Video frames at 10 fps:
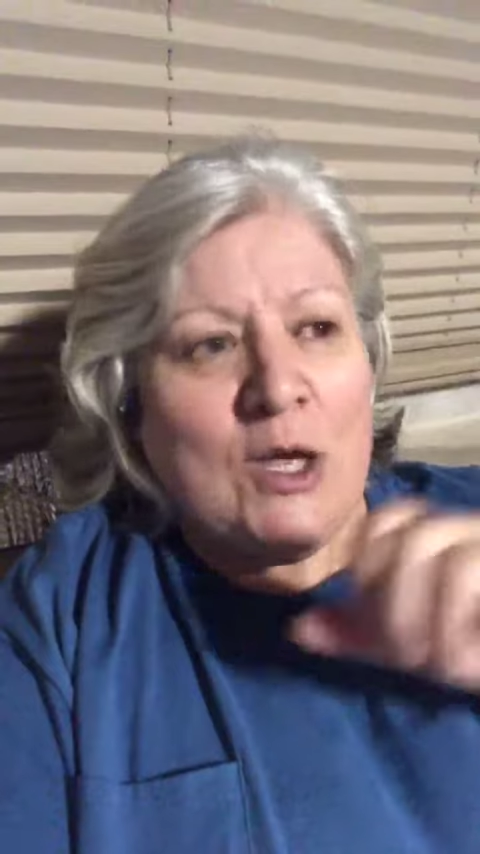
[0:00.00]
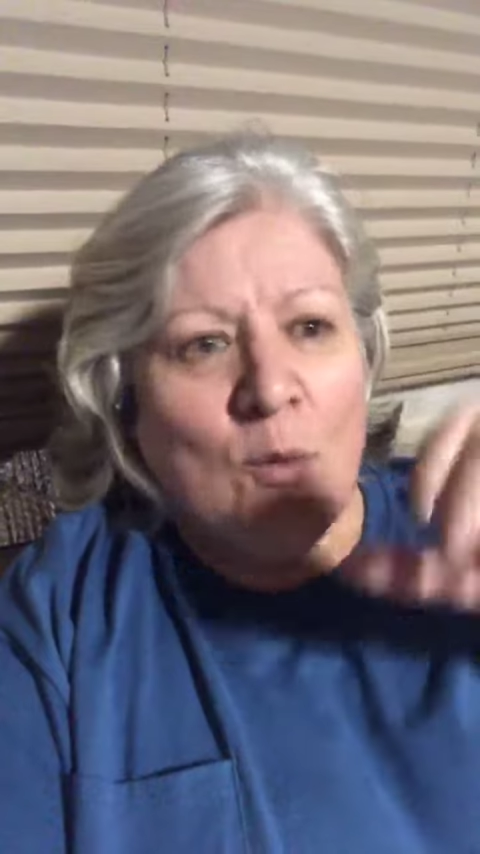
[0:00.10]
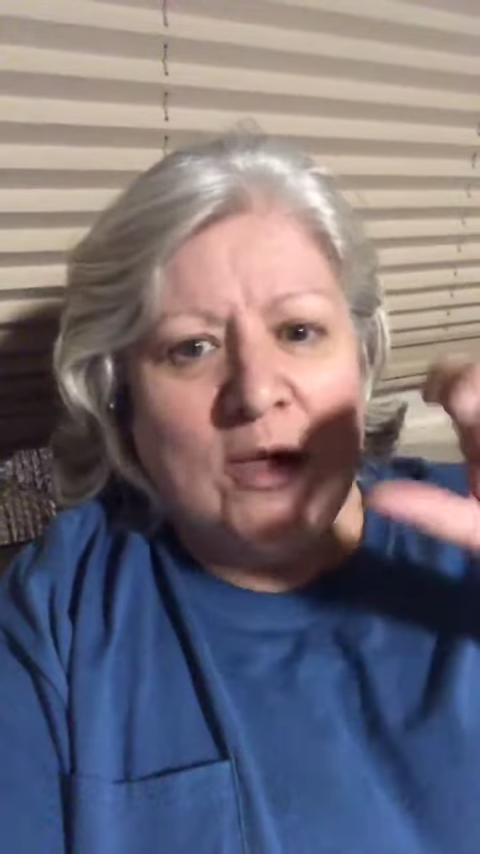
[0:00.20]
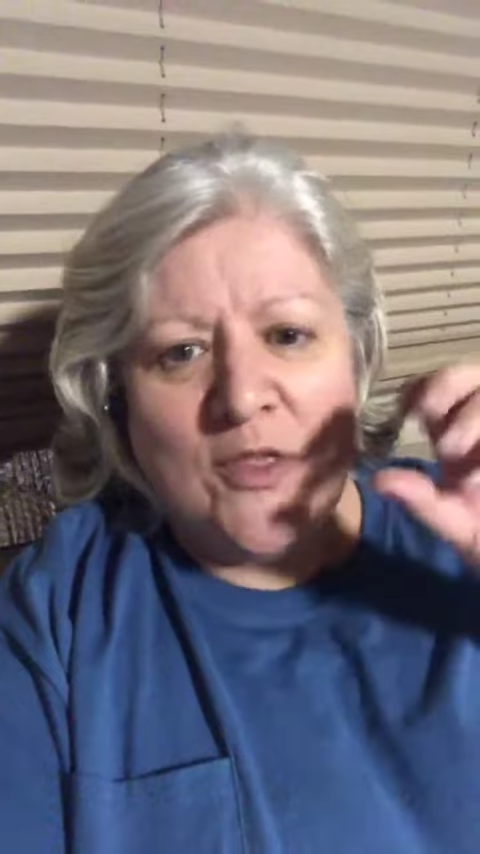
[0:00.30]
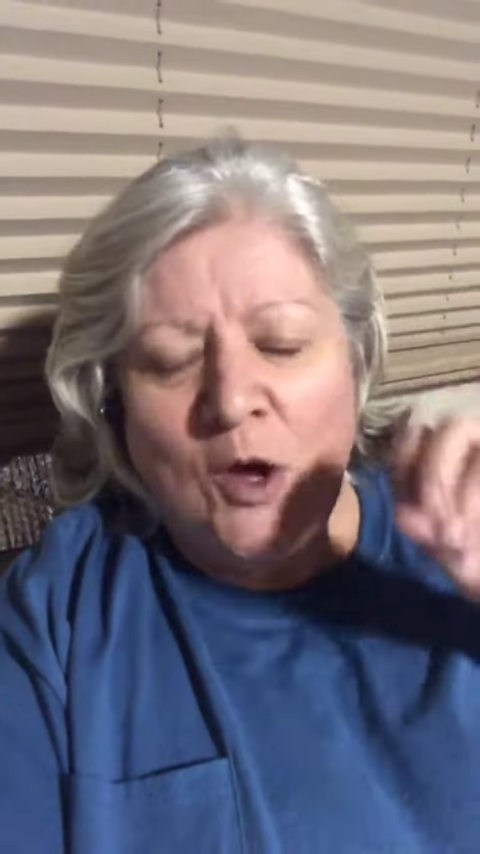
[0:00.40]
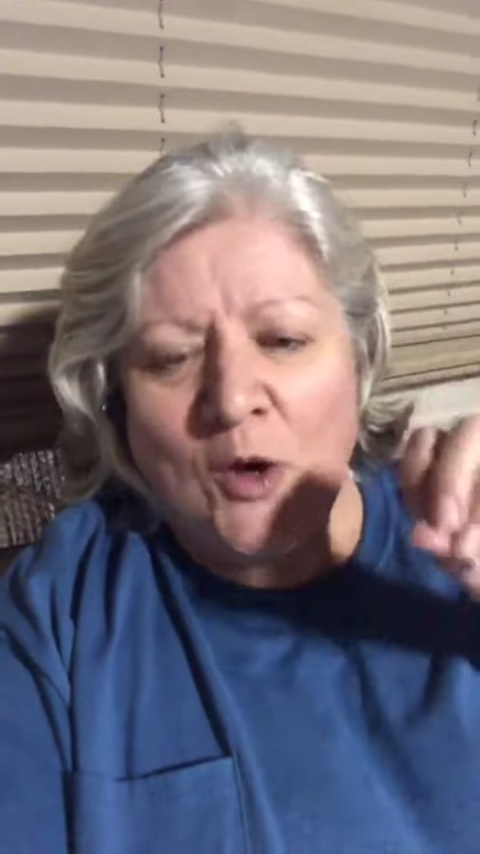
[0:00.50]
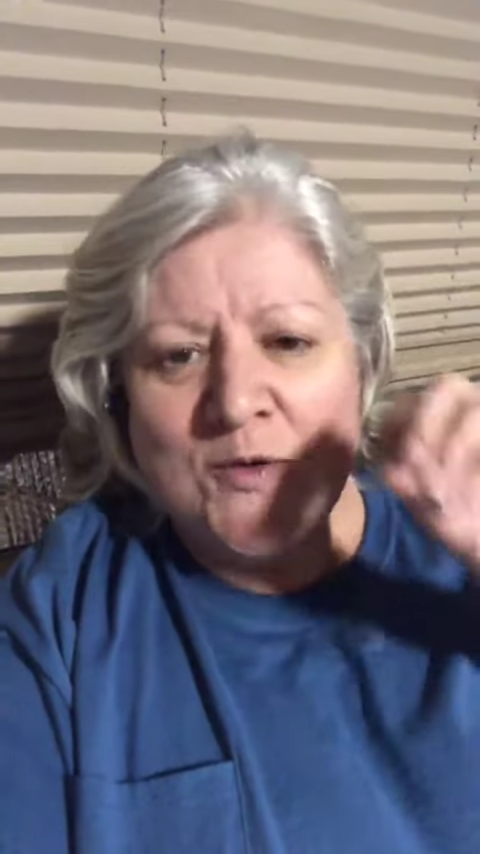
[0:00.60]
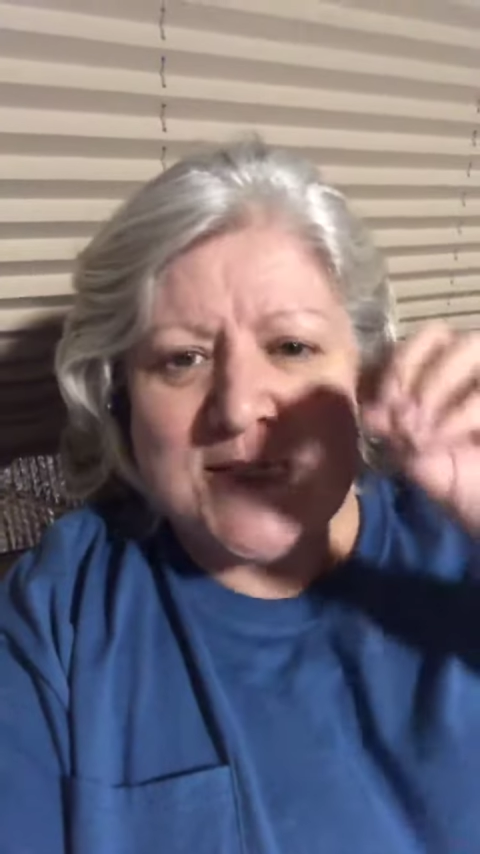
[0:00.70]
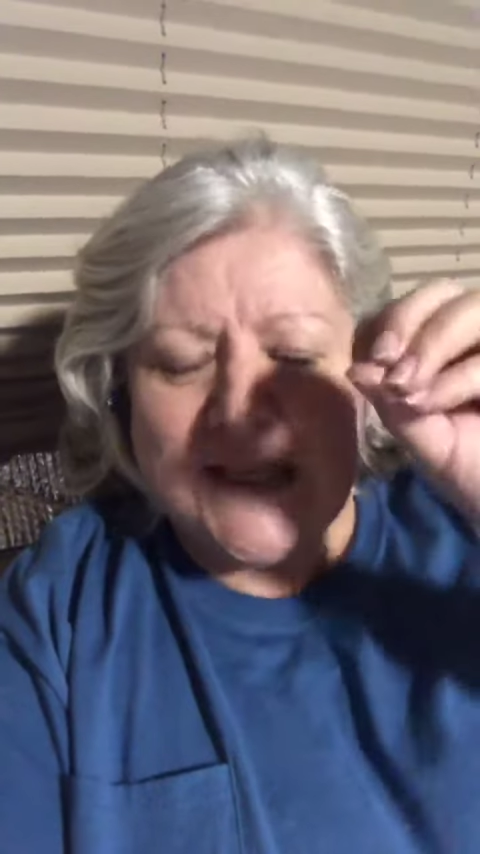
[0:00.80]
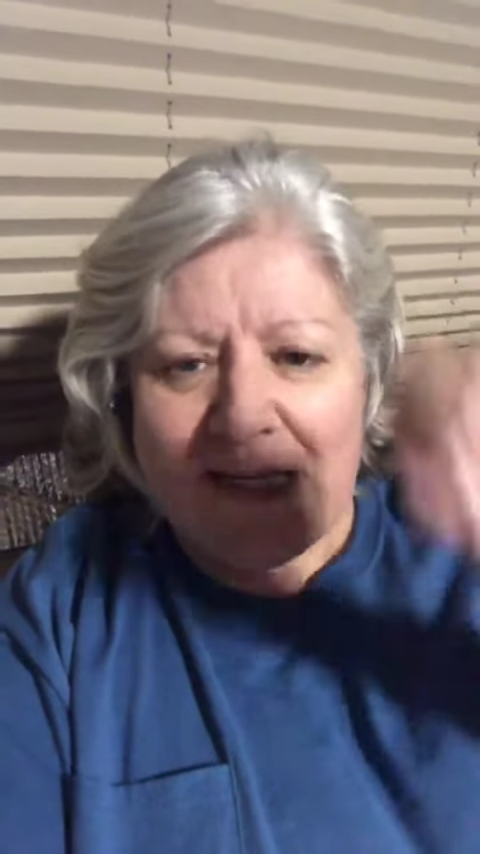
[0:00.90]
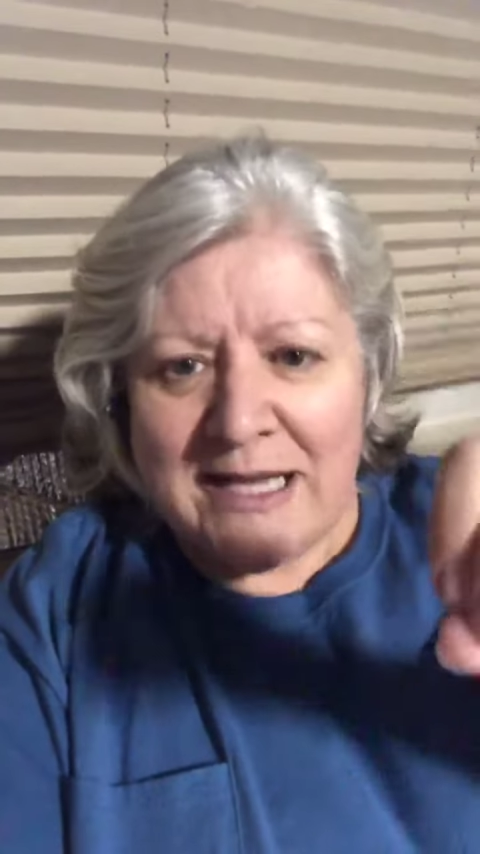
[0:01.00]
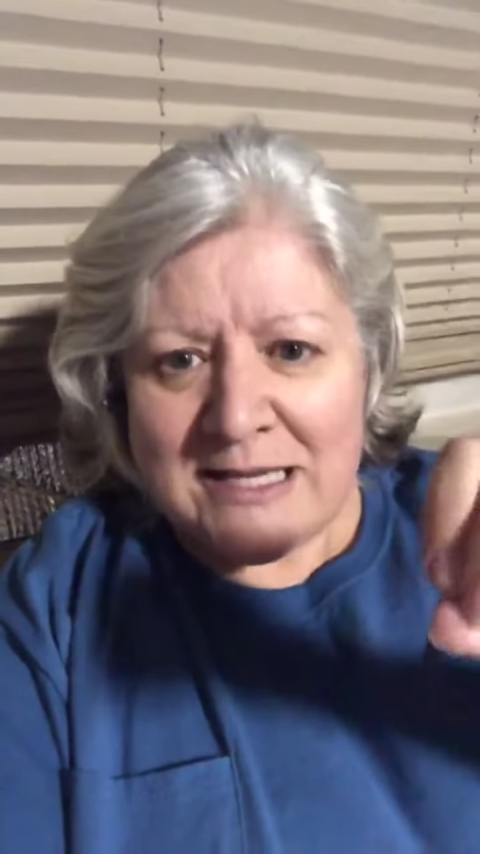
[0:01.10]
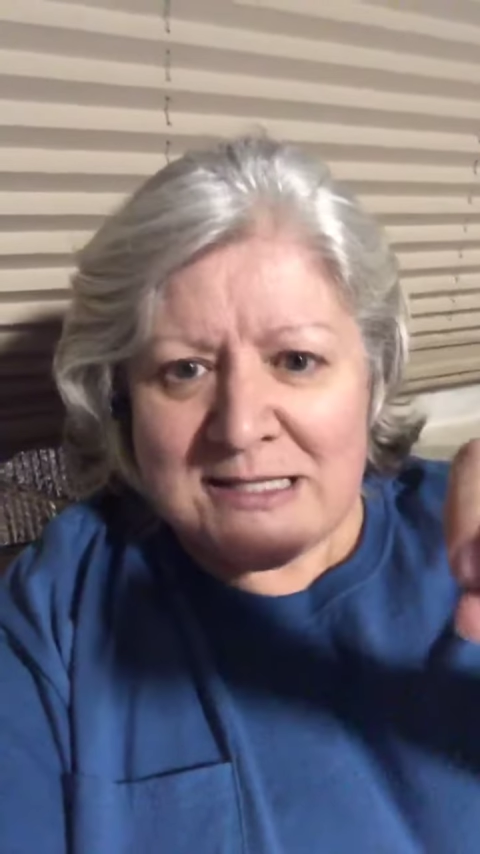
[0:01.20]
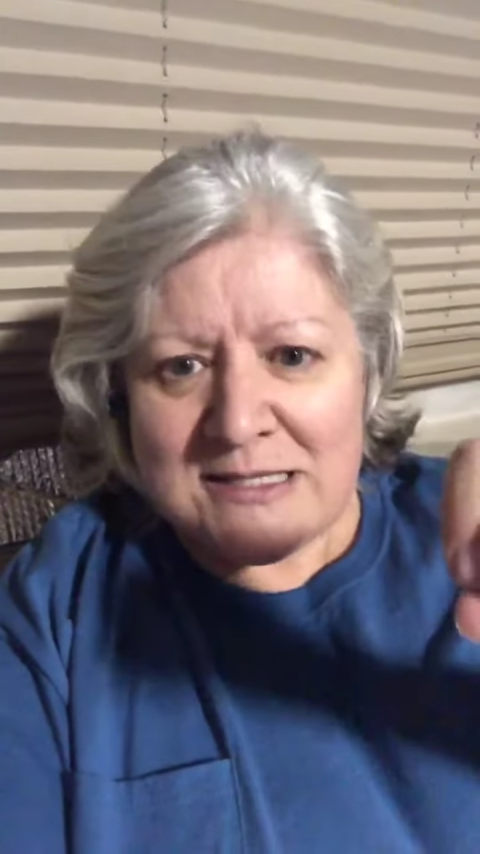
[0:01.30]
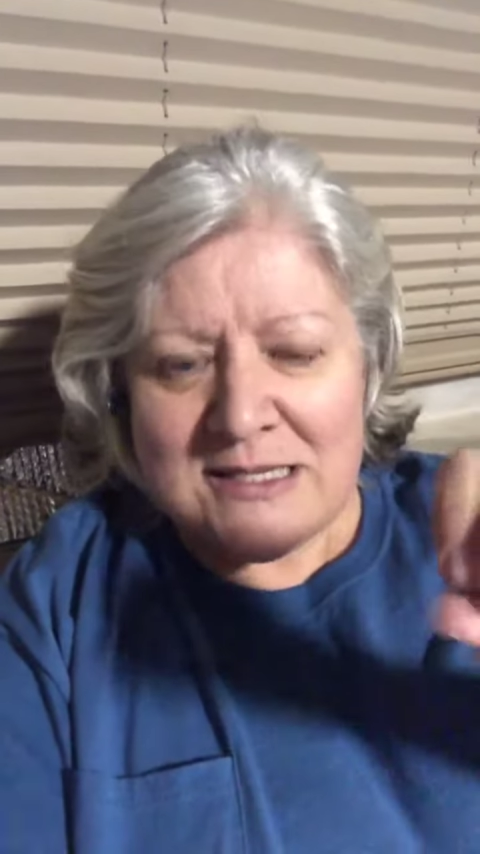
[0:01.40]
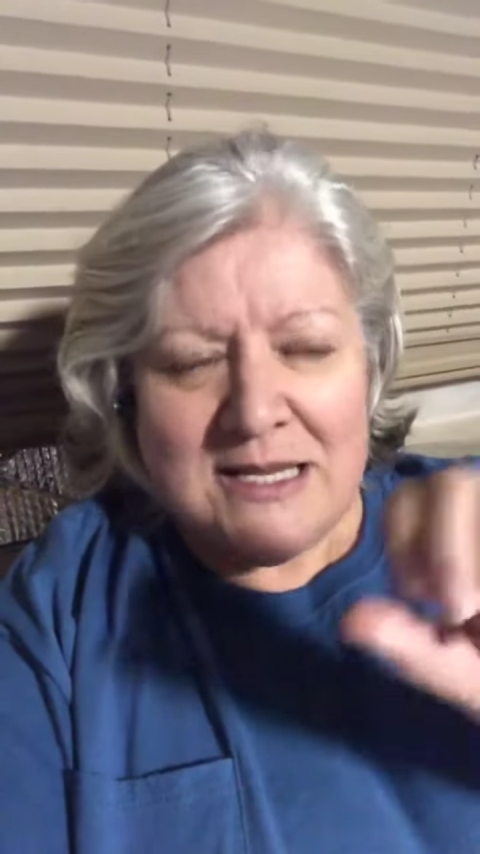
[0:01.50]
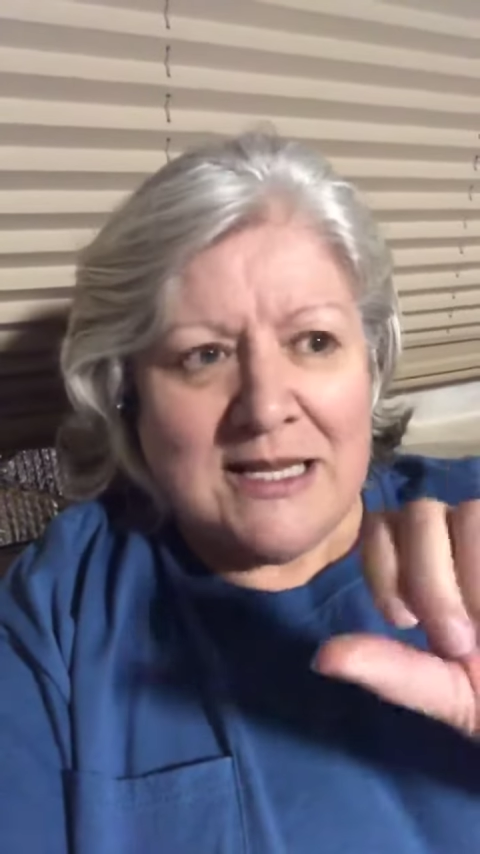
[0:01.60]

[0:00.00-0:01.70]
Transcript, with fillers: where the hose connects